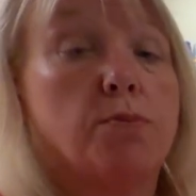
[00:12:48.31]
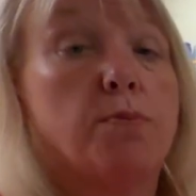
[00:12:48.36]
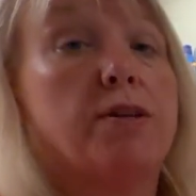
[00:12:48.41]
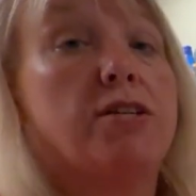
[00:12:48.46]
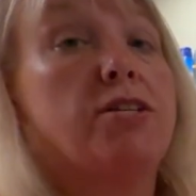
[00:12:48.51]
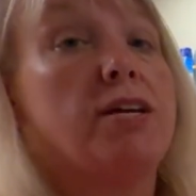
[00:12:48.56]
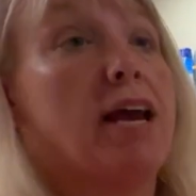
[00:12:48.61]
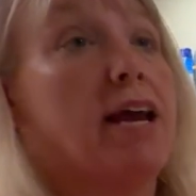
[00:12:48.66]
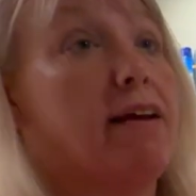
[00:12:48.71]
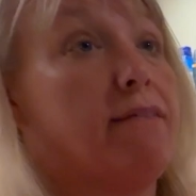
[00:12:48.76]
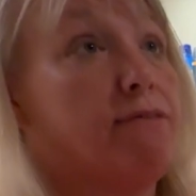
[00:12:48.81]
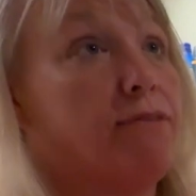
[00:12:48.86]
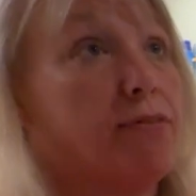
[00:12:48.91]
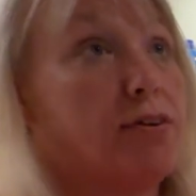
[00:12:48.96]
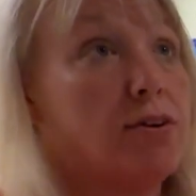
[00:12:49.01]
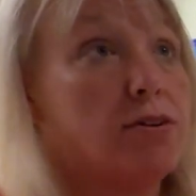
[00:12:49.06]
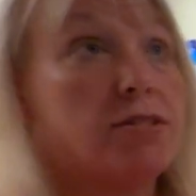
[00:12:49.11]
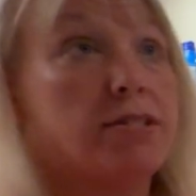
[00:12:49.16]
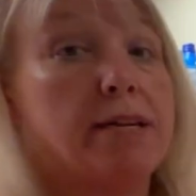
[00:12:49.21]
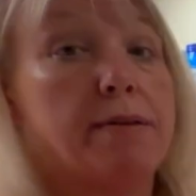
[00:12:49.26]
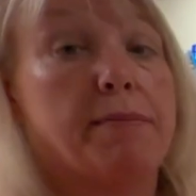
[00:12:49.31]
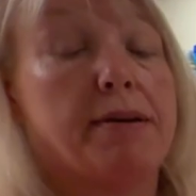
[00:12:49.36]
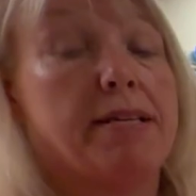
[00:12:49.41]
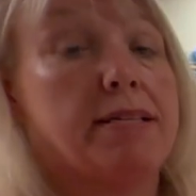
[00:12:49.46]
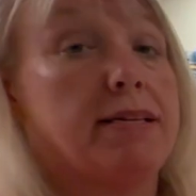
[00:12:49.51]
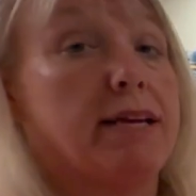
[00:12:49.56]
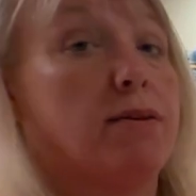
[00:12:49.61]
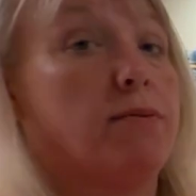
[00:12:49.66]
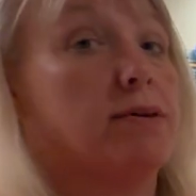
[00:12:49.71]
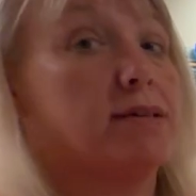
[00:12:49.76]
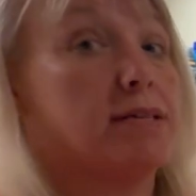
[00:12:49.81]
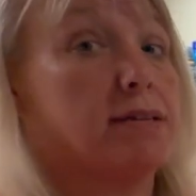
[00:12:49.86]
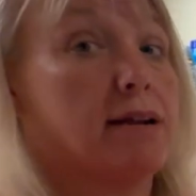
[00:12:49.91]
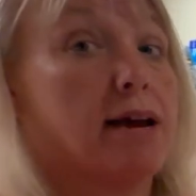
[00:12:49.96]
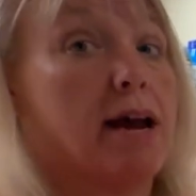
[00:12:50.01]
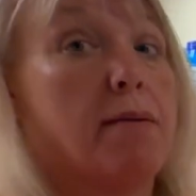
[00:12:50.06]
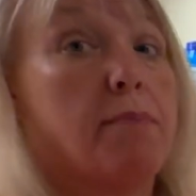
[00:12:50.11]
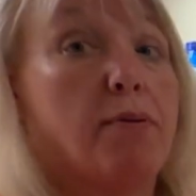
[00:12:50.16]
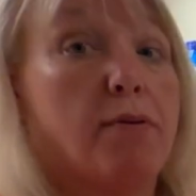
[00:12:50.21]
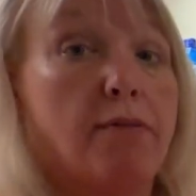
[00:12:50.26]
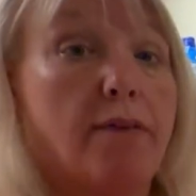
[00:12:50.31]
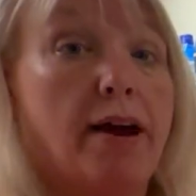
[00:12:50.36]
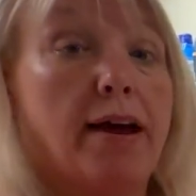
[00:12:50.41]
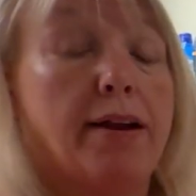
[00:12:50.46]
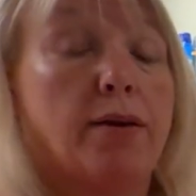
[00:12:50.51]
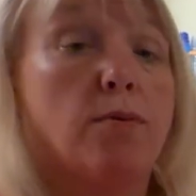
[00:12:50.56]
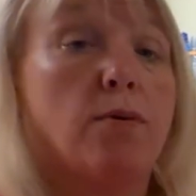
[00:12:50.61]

which at first MSC was not providing